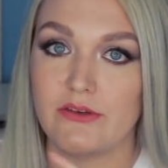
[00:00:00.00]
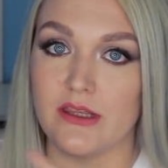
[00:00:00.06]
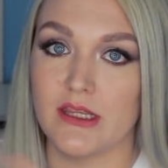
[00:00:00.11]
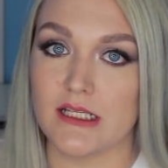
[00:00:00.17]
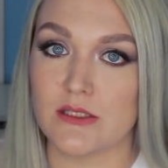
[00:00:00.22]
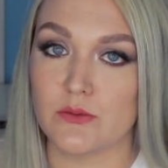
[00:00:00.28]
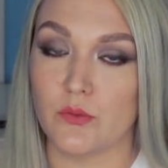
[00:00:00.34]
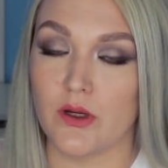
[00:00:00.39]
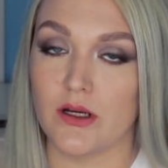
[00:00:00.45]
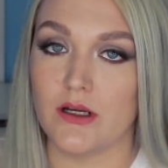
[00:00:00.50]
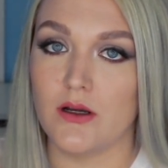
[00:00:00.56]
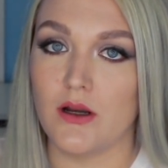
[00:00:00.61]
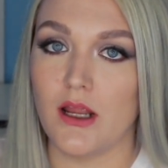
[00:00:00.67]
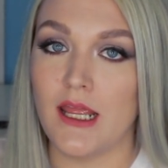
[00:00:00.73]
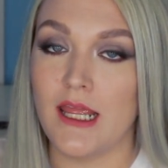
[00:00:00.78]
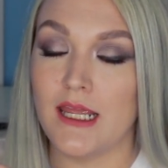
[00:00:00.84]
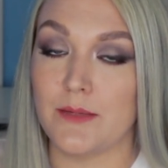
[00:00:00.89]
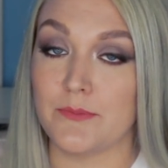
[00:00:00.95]
This one
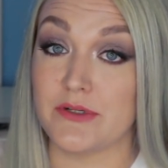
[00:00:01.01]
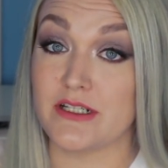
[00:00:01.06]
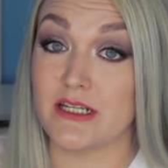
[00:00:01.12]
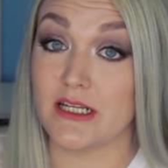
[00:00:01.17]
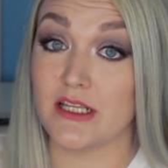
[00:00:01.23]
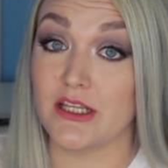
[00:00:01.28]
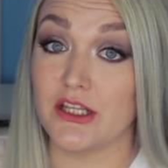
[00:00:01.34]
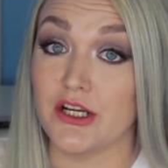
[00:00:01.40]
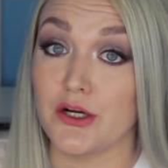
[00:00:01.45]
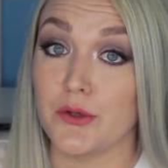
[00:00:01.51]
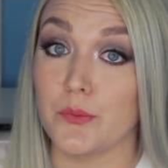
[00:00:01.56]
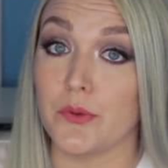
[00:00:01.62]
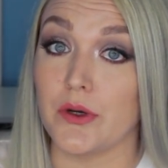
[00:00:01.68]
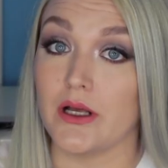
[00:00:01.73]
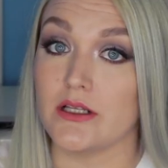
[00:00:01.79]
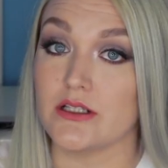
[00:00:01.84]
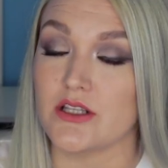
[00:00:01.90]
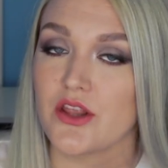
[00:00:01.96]
in particular
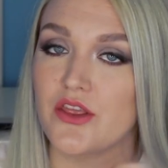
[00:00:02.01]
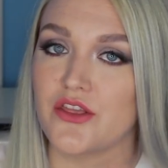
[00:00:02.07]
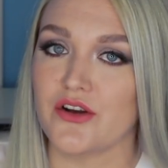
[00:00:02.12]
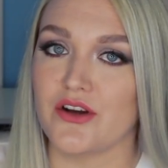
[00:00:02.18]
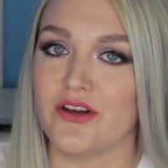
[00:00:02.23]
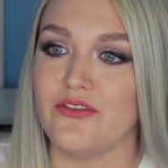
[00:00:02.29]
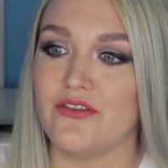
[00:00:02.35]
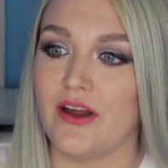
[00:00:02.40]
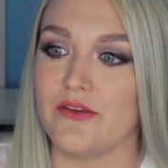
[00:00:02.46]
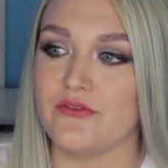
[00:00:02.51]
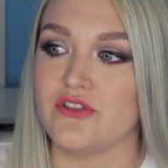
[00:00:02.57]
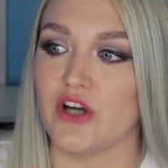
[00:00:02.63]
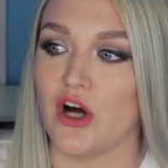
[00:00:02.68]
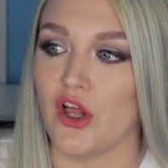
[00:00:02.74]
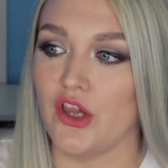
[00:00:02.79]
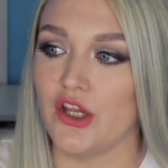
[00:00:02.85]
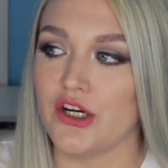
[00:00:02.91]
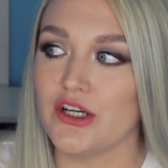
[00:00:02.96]
was
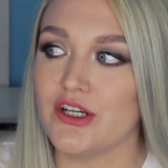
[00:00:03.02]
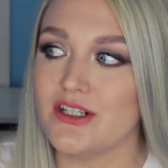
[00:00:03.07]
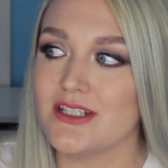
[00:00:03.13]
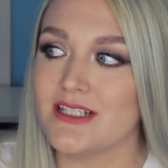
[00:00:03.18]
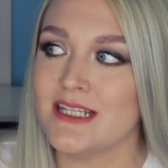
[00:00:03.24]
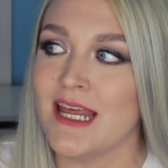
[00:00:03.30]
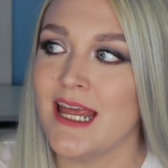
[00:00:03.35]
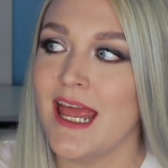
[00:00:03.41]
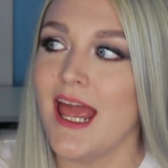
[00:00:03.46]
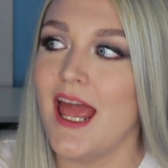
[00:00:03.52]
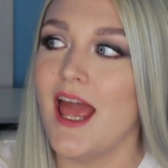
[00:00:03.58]
$35.